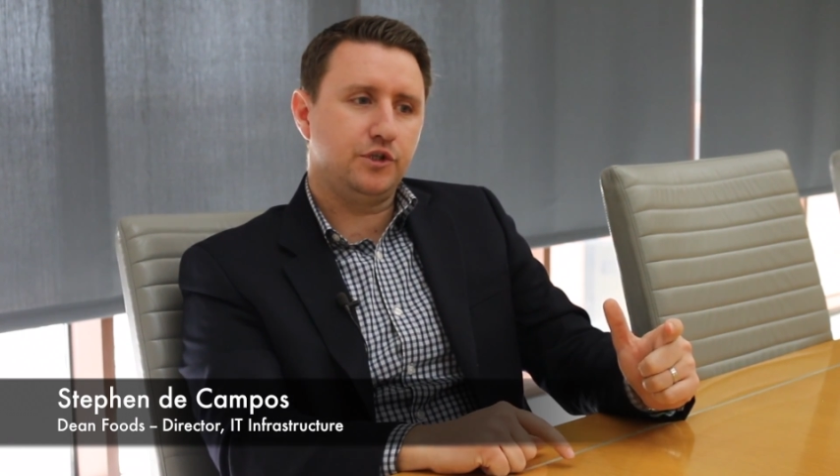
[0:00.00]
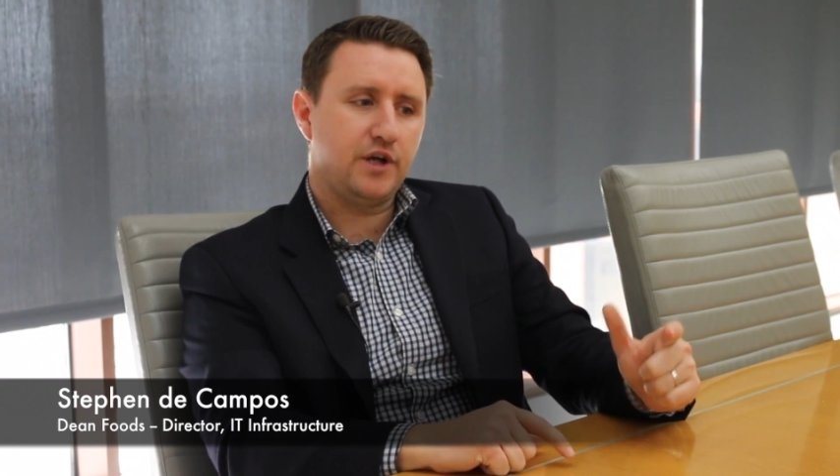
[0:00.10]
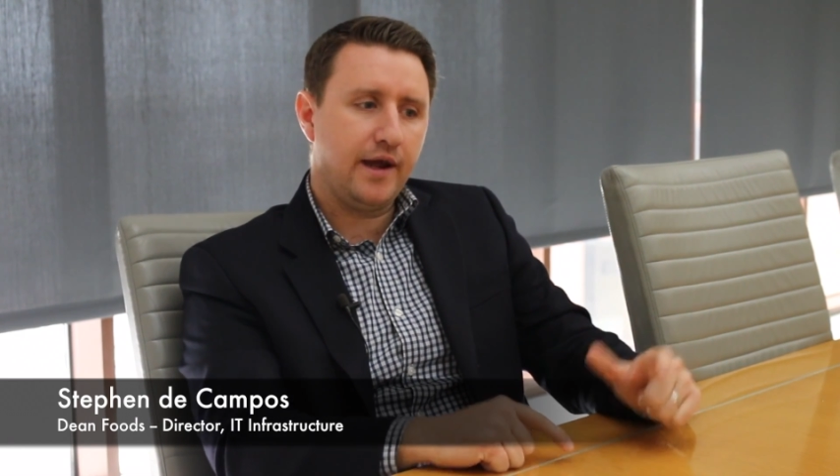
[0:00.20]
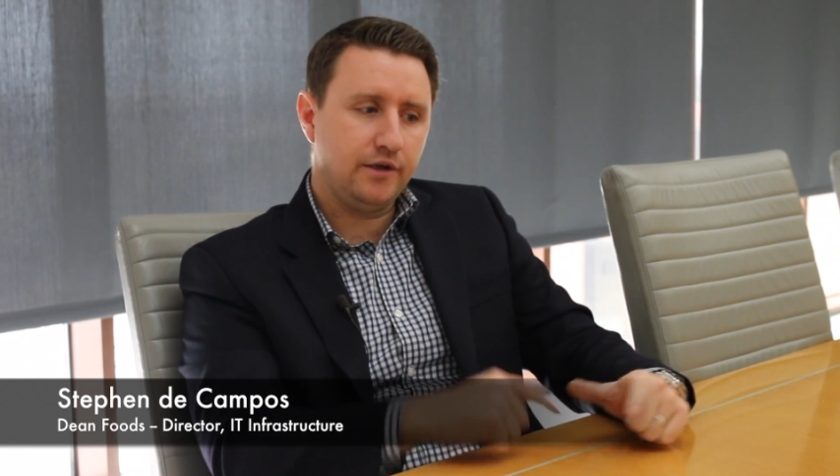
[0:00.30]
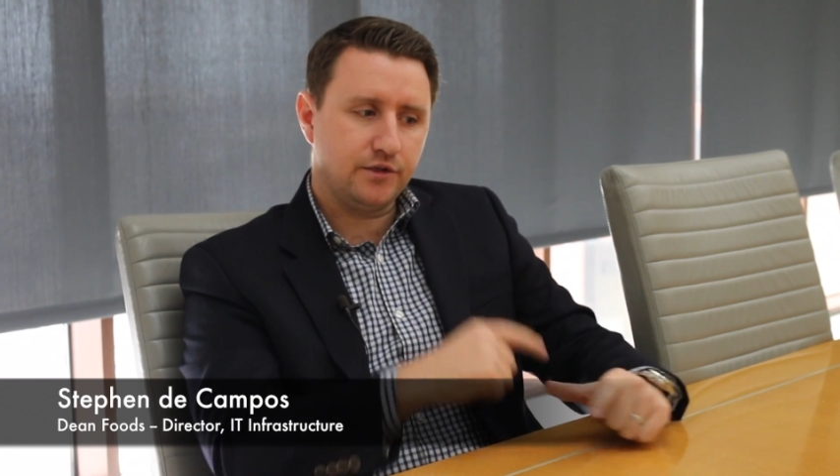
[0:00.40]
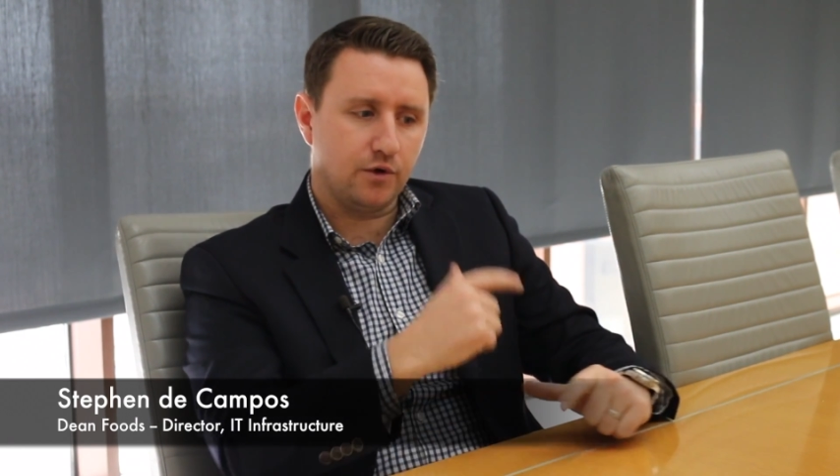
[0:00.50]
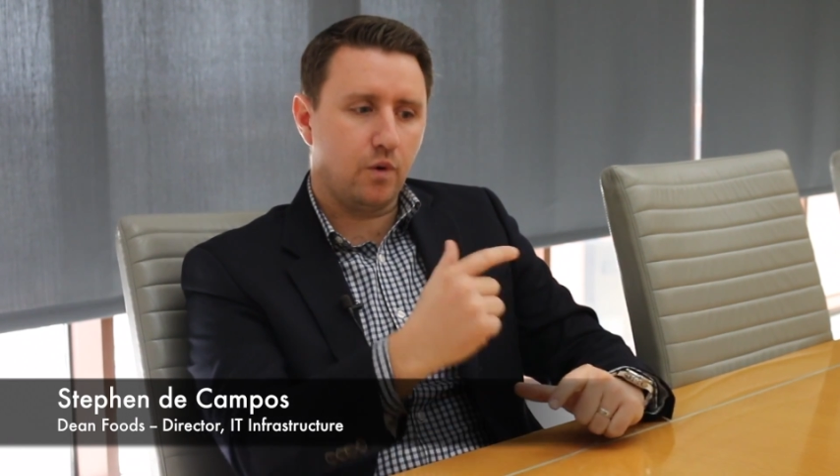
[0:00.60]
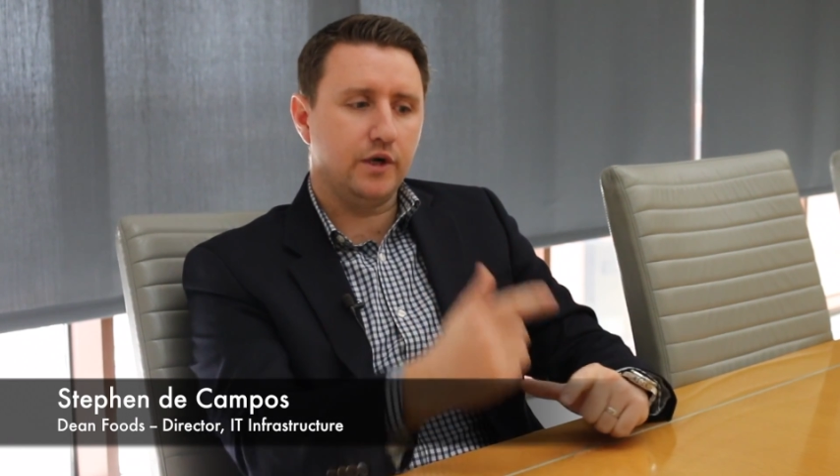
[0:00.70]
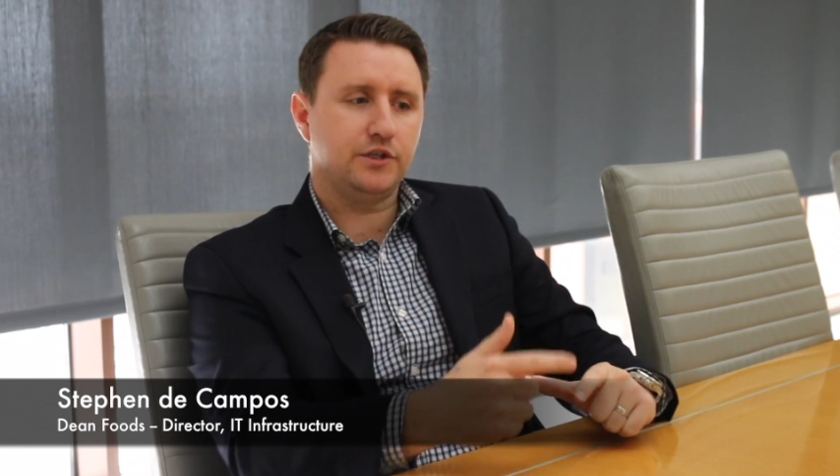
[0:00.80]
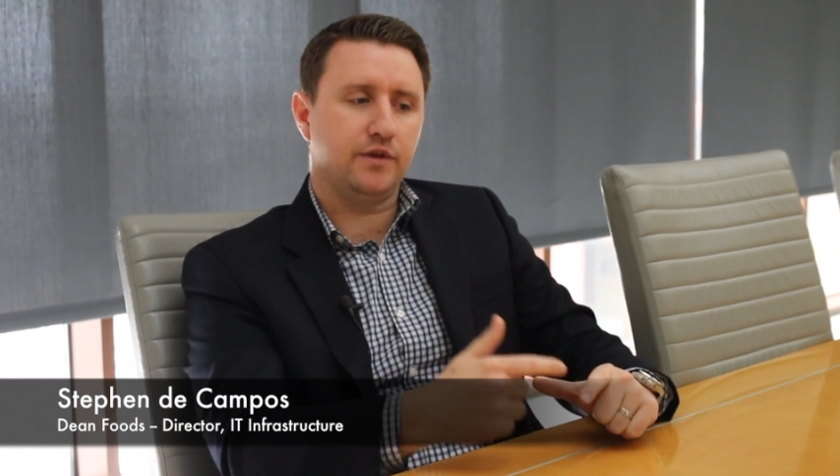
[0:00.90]
change the
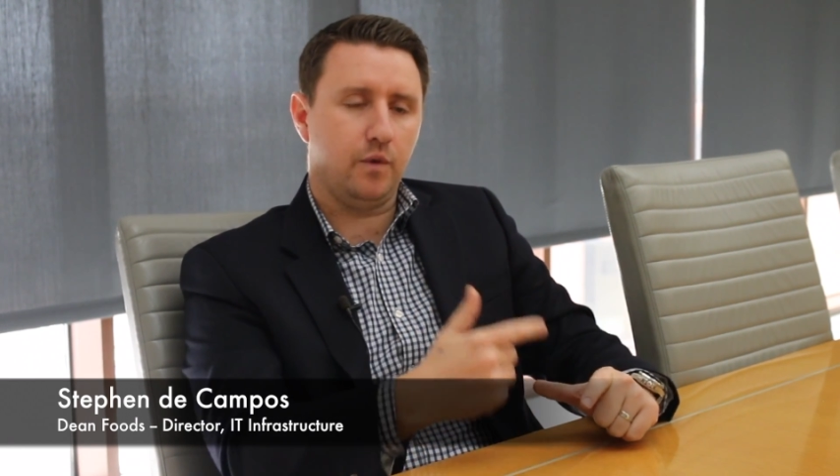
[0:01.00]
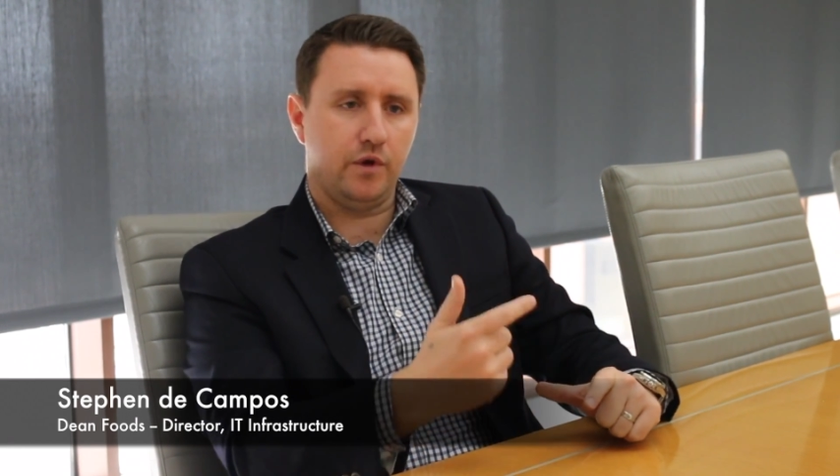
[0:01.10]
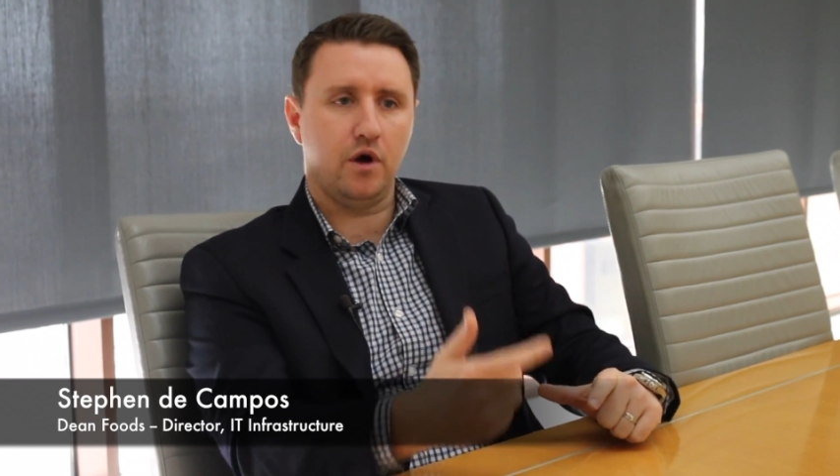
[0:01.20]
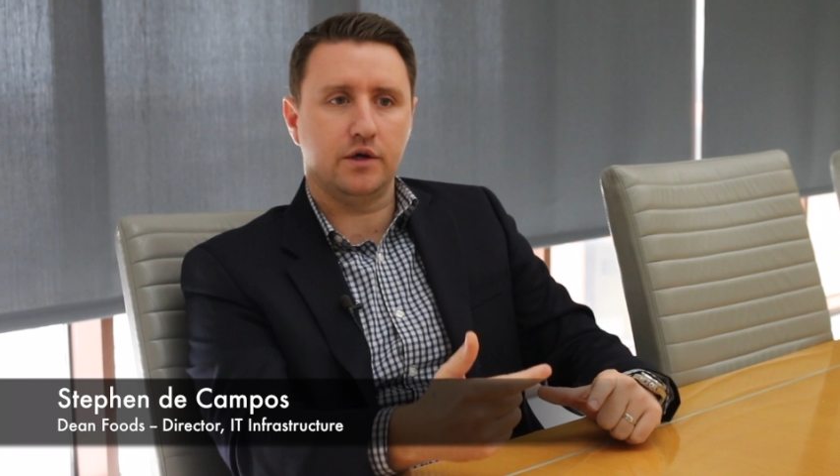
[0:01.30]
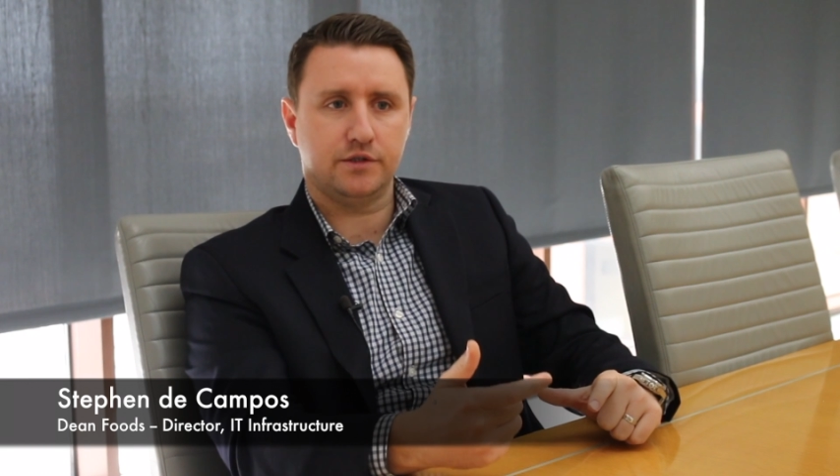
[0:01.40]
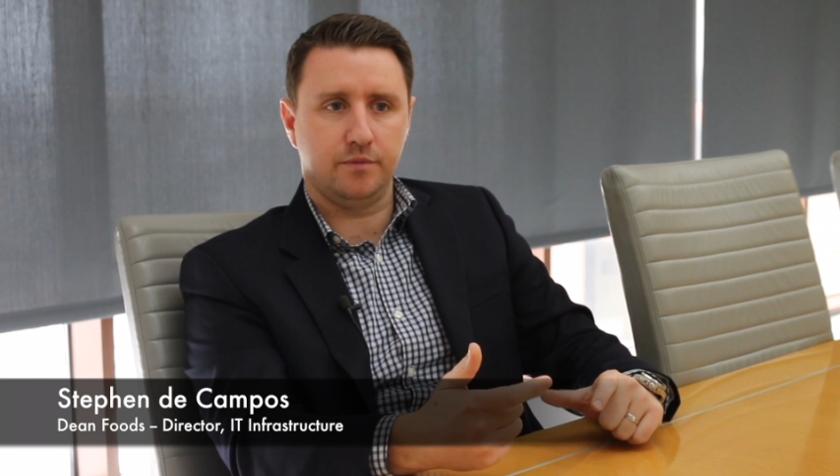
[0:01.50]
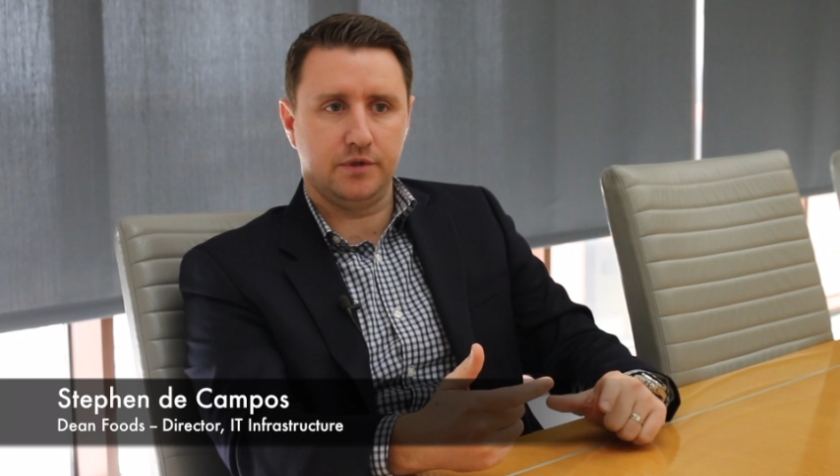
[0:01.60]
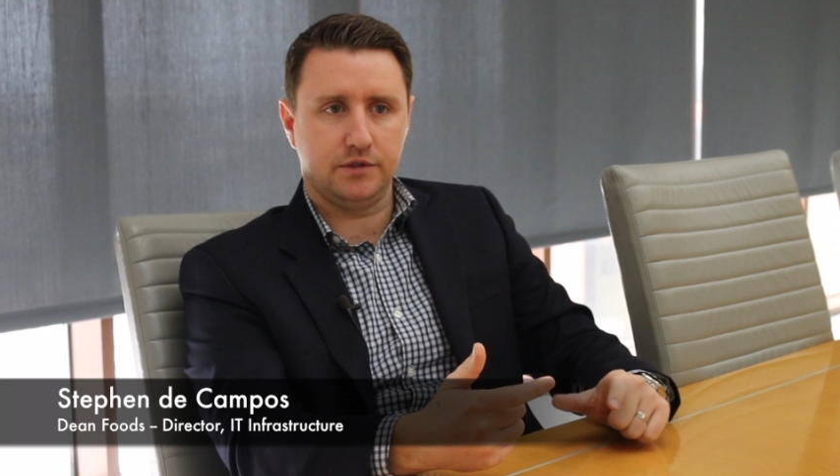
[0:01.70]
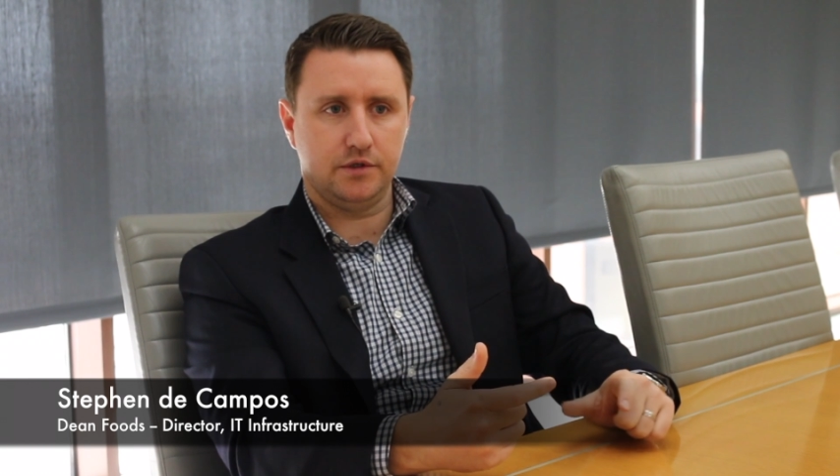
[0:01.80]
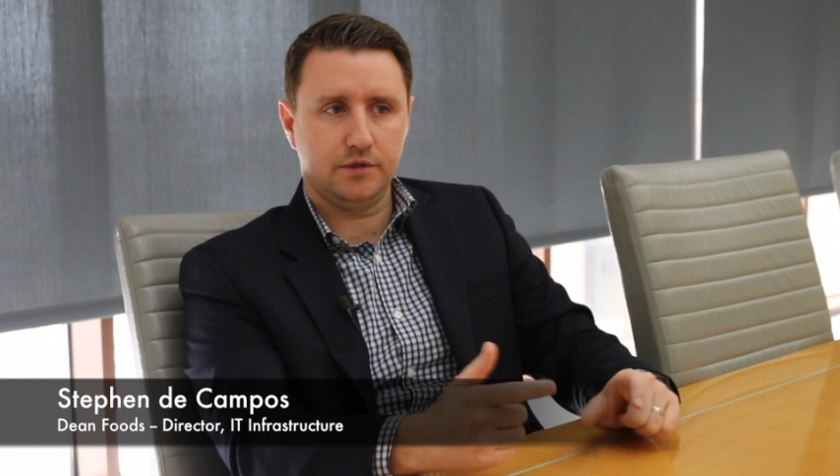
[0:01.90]
question that we asked the
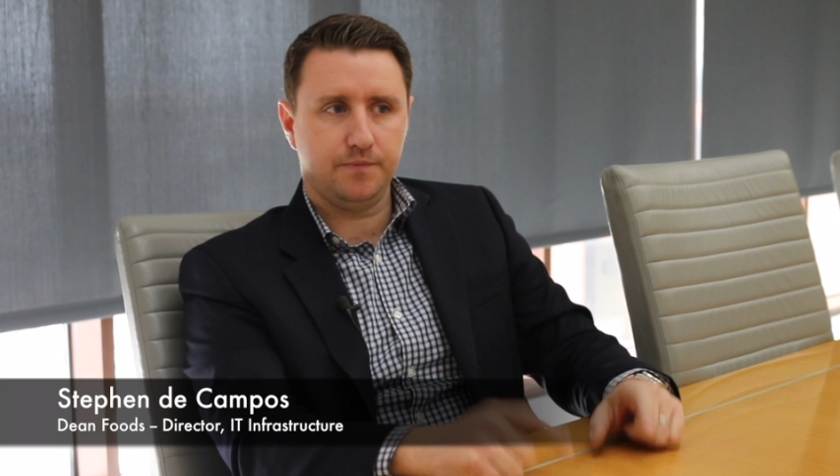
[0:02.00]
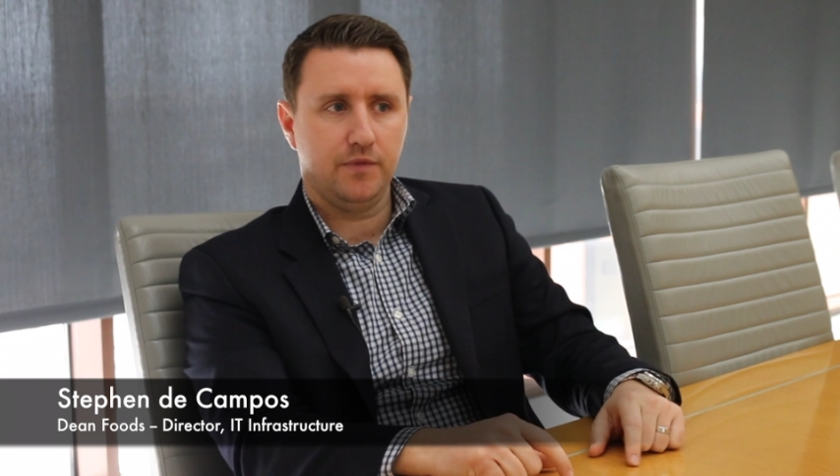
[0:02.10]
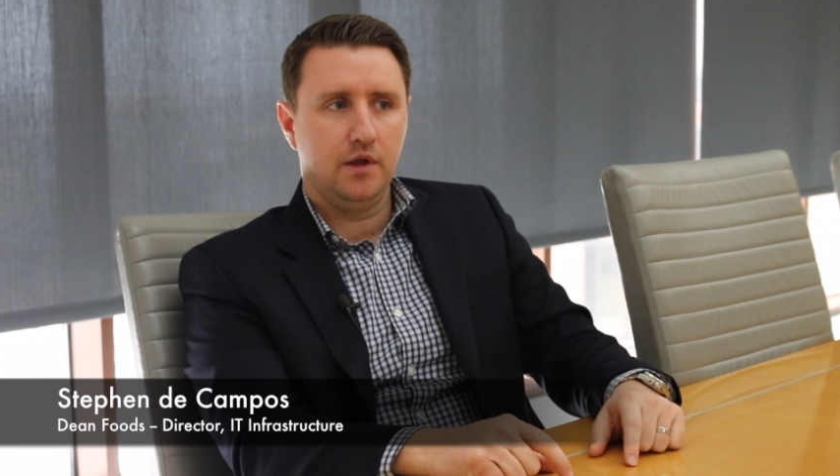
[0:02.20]
business.